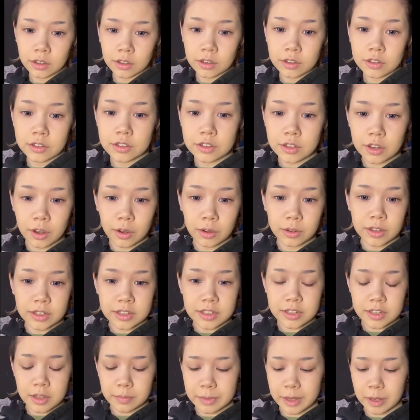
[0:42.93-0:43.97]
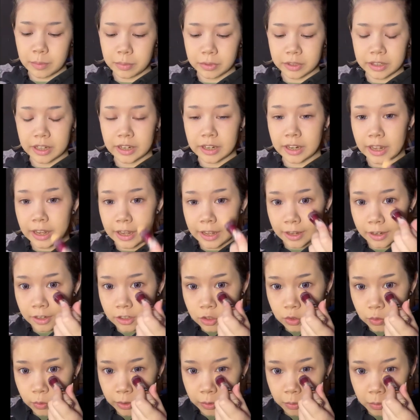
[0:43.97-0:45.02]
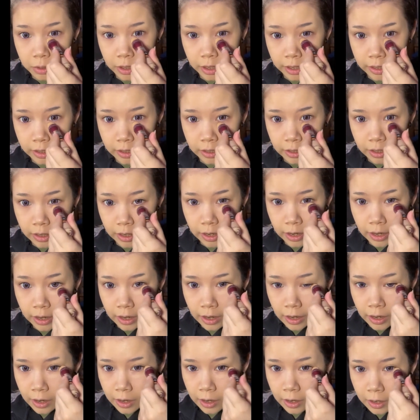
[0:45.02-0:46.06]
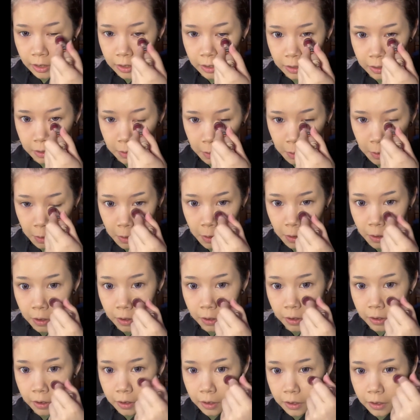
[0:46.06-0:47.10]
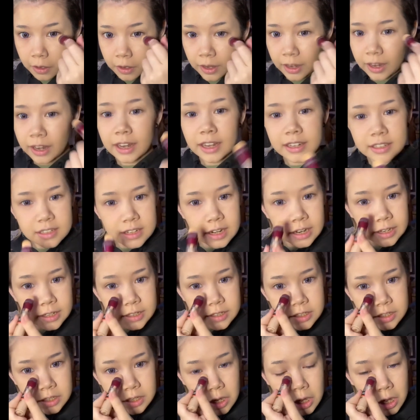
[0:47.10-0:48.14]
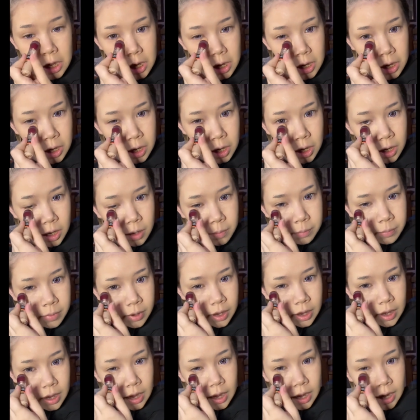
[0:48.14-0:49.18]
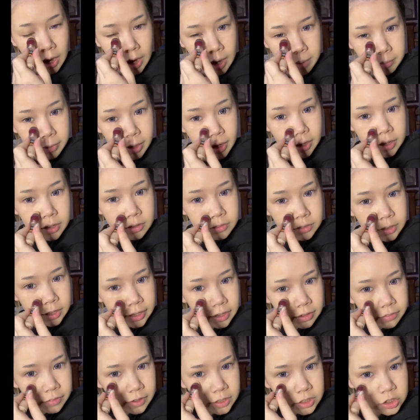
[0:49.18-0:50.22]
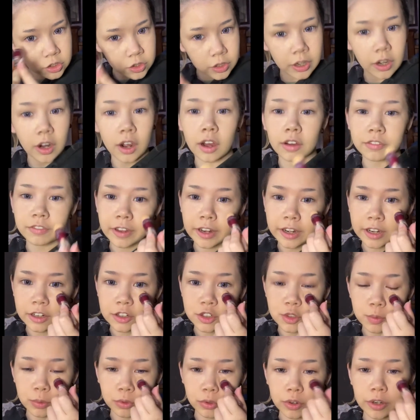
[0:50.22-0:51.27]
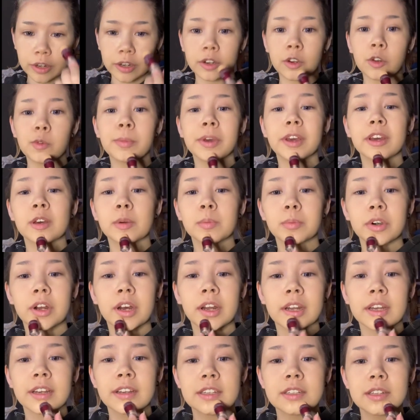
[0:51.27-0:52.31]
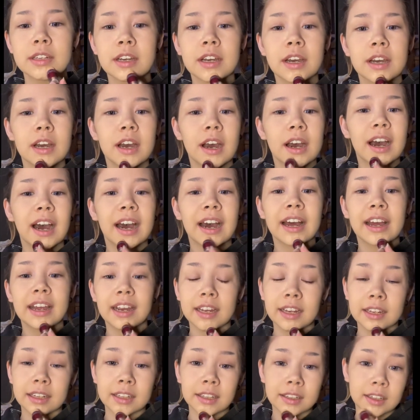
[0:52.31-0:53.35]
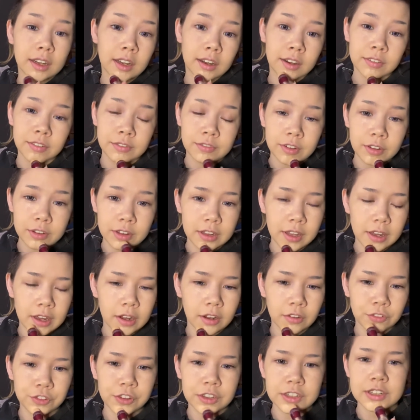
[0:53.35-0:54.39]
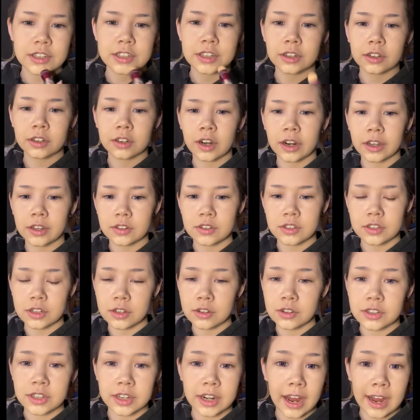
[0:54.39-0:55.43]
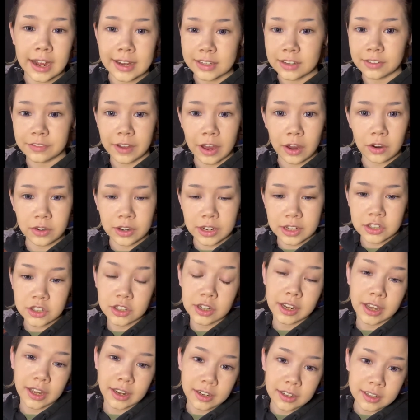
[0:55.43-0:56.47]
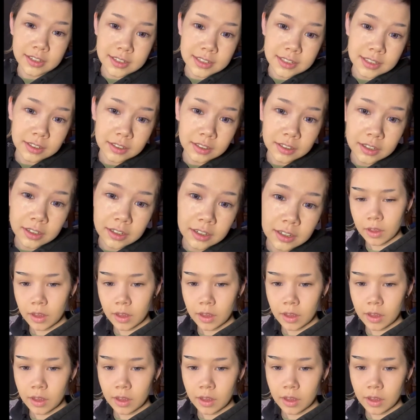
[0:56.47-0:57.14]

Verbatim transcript: So this is the Maybelline Age Rewind, and it's nice. Um, I'm kind of like venturing off and exploring new makeup products. I love the Elf Concealer. I used to use it as a foundation and concealer.